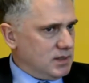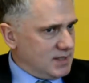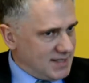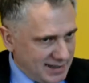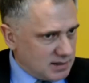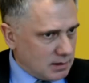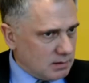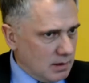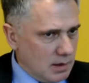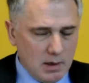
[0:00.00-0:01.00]
sector.
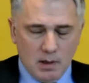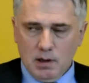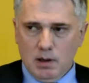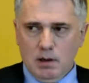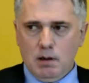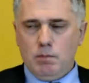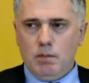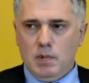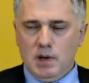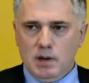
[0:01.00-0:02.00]

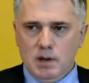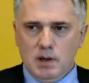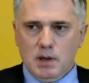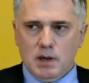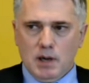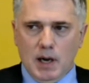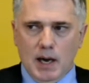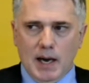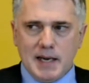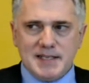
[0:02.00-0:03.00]

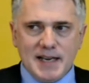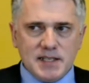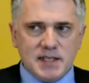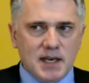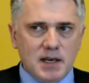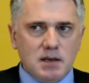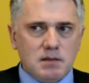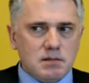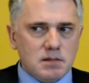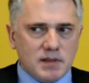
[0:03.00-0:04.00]
I dare say
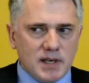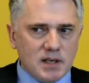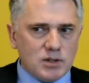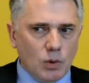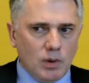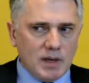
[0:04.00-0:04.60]
there's,